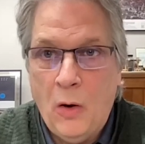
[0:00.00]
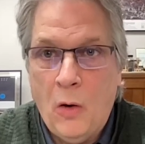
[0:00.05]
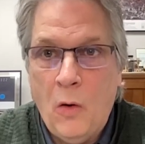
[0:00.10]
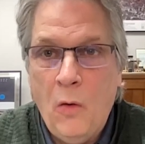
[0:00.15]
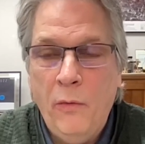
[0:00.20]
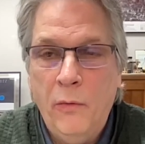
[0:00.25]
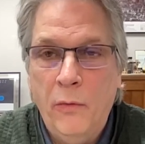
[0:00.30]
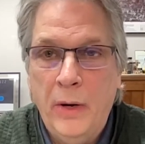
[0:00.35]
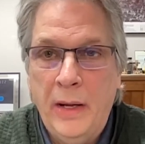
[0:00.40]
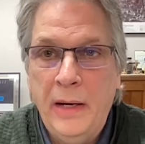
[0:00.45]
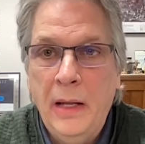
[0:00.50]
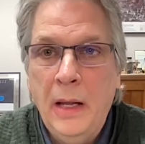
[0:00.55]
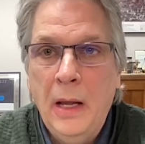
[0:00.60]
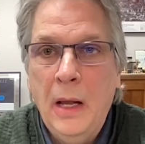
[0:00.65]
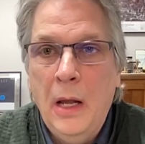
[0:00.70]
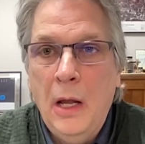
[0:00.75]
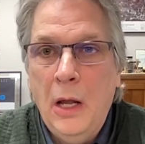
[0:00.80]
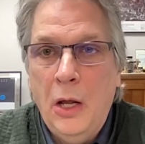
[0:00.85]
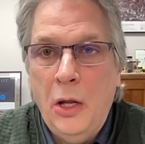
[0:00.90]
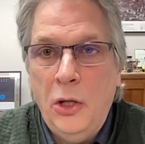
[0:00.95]
over it,
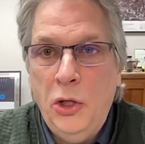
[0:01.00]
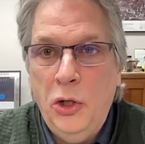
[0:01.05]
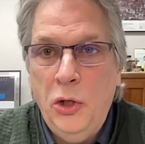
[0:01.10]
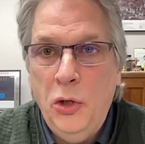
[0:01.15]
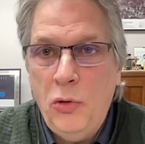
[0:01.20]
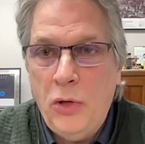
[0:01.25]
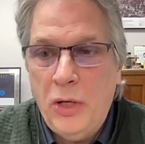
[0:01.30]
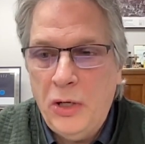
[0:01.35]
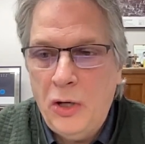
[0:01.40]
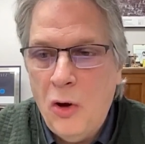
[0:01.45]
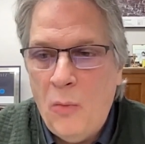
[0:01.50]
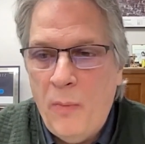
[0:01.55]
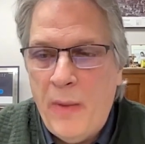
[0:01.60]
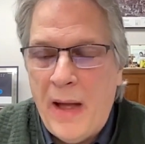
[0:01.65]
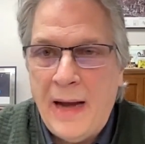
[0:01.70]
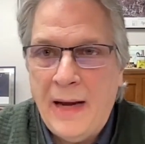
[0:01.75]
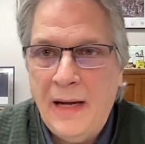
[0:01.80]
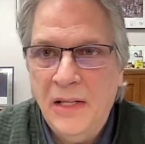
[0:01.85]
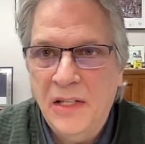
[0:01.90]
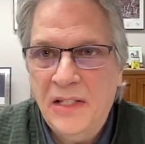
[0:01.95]
you could go
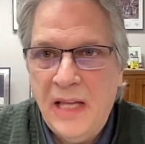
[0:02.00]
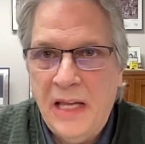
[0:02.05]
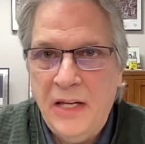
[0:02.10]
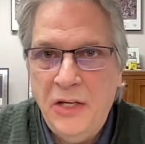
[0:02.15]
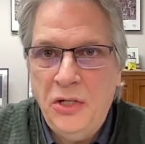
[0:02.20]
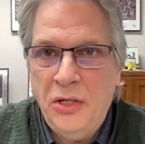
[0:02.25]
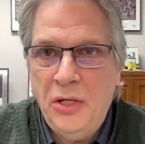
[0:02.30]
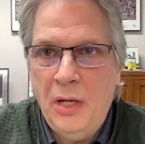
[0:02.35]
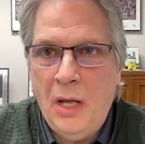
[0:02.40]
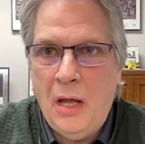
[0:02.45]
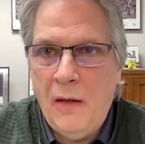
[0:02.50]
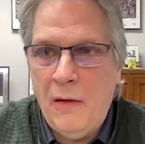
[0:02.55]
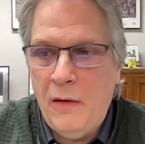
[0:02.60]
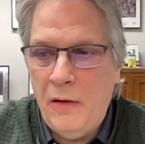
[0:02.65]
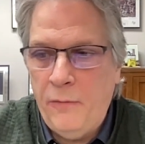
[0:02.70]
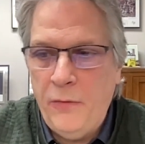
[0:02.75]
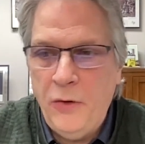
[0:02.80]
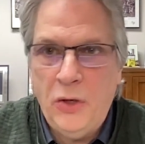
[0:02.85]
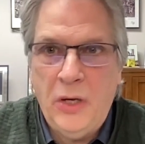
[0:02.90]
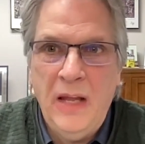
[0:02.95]
back and say,
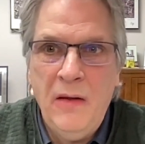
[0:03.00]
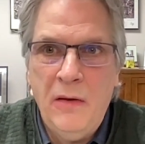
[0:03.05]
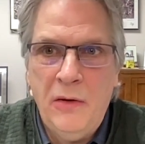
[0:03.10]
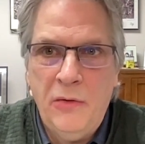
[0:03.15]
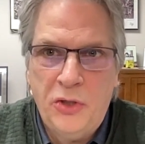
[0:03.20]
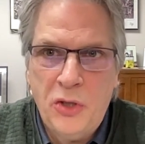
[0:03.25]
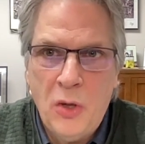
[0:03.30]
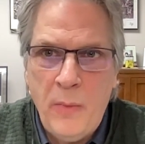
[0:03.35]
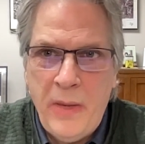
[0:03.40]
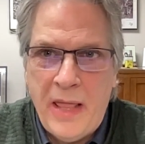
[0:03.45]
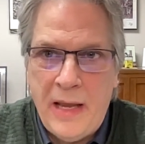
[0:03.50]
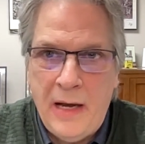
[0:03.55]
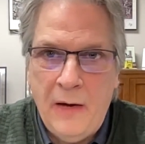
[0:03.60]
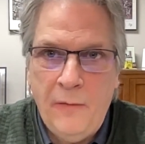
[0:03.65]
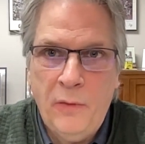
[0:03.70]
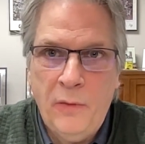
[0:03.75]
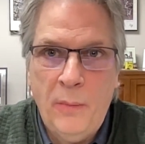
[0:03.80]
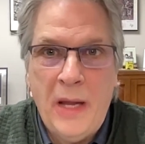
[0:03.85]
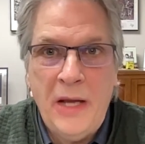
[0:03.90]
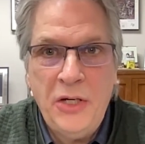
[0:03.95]
if you show me that
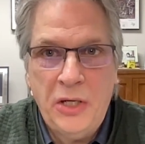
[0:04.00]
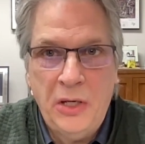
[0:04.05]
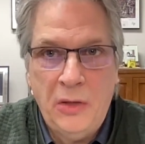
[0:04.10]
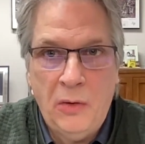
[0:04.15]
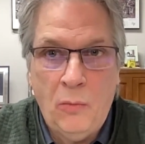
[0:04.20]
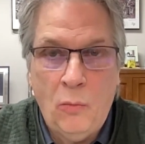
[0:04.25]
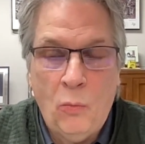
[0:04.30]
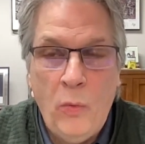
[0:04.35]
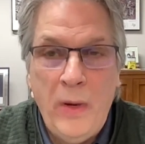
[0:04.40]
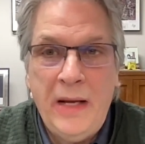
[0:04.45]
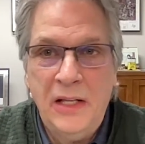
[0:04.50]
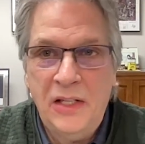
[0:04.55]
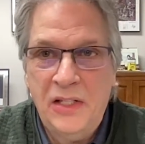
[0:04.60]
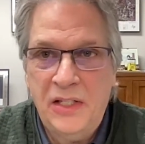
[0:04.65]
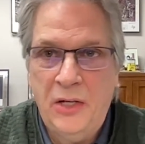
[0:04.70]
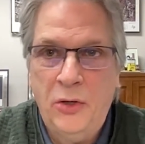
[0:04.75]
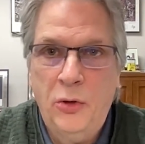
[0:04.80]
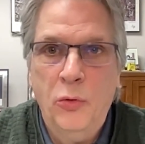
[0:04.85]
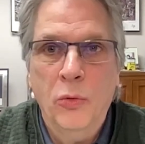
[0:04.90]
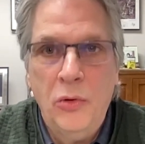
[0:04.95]
information, we can
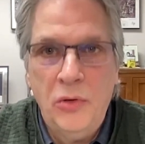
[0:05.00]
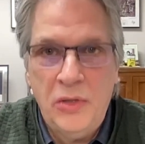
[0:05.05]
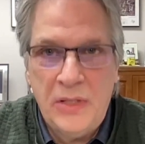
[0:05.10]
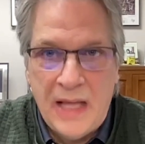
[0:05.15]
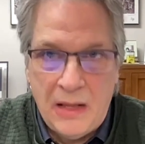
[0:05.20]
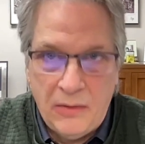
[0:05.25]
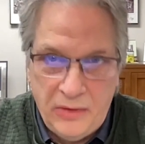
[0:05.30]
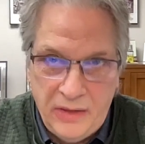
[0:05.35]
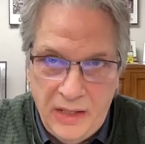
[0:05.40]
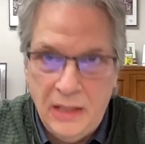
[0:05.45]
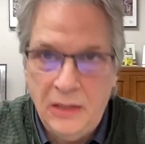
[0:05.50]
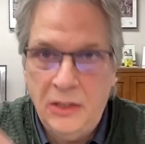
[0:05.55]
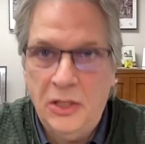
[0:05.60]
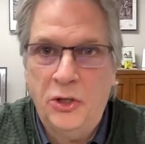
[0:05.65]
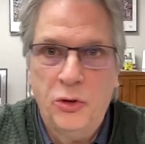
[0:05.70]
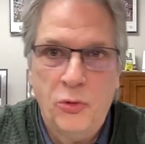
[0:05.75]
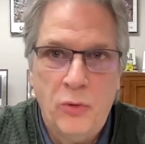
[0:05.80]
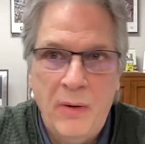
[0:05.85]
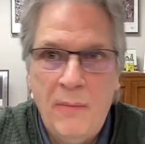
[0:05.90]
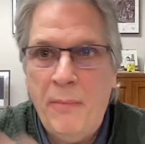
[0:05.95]
send crews out then to
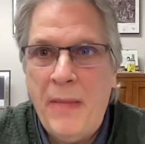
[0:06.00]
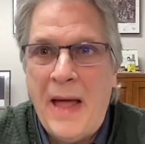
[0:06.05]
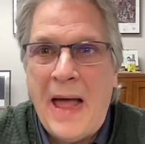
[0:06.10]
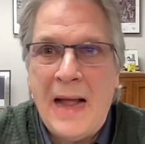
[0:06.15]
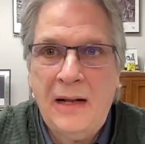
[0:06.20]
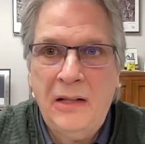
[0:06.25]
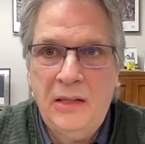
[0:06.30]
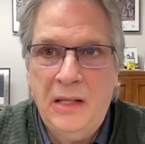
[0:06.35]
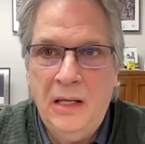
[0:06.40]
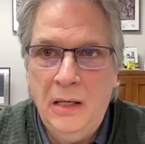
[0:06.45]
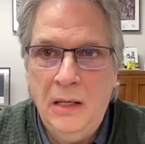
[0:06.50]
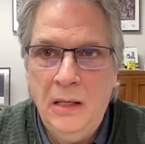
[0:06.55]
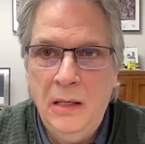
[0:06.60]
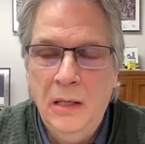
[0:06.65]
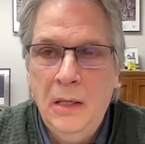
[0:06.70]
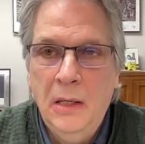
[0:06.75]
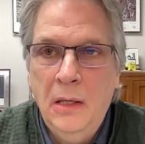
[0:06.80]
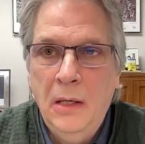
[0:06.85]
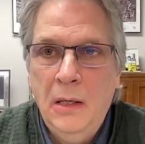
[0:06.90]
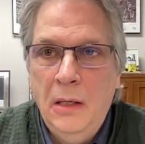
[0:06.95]
trim back the
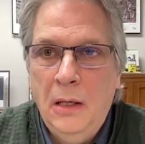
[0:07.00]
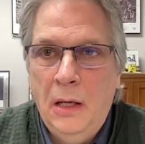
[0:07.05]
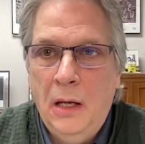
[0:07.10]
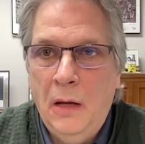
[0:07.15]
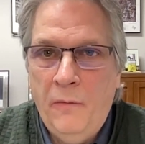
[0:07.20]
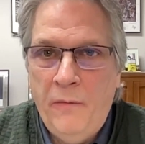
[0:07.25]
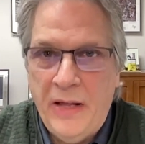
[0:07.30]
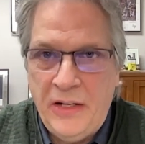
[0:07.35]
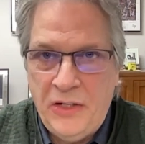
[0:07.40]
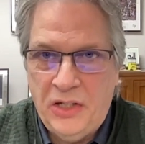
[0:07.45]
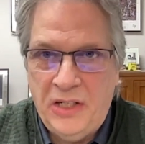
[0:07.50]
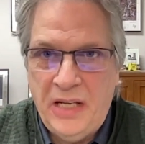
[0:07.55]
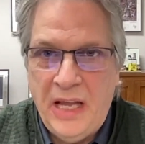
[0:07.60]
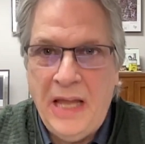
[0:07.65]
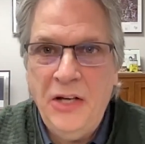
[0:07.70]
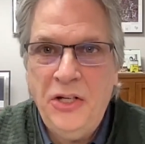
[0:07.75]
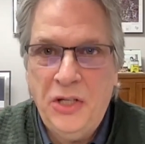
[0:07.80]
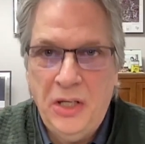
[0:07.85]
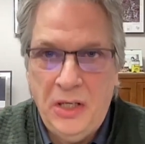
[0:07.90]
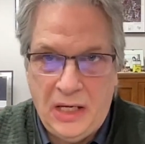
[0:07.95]

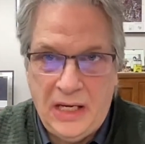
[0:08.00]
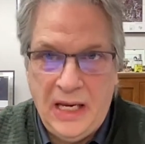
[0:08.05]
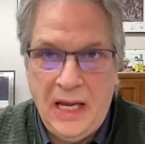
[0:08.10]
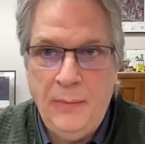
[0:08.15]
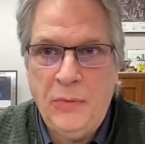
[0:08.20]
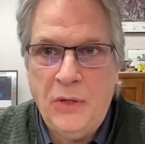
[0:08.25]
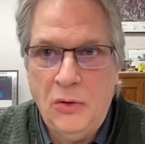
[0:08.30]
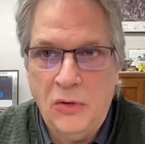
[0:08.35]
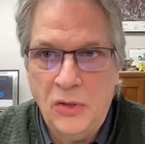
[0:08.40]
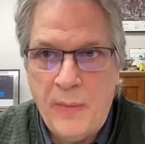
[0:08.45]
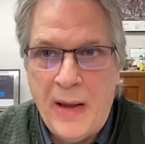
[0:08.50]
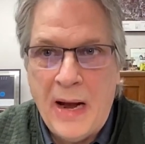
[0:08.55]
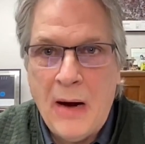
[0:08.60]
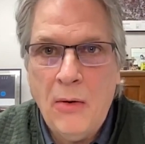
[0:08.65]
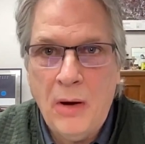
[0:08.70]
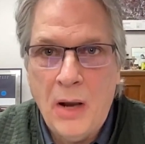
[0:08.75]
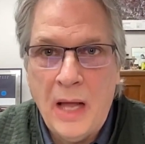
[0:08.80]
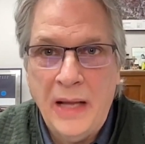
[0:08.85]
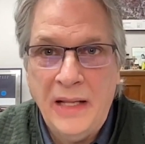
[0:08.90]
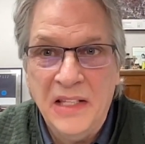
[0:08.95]
vegetation to keep those
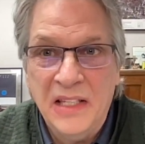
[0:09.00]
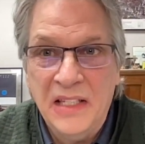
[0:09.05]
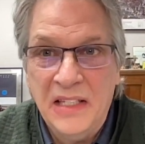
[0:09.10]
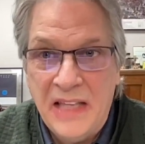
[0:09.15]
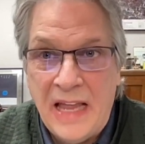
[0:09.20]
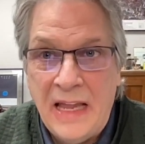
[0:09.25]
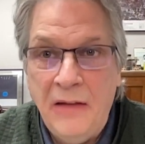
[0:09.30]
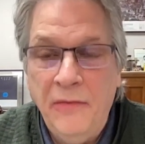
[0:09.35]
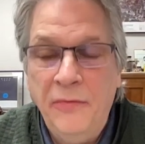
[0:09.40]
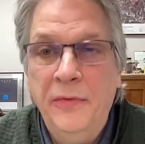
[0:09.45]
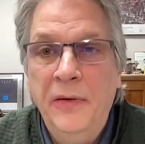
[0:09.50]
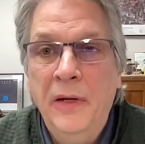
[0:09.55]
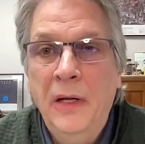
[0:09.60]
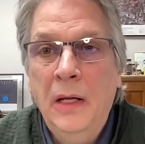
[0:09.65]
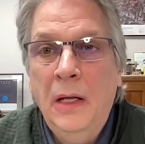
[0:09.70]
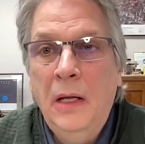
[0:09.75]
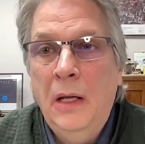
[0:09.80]
power lines safe.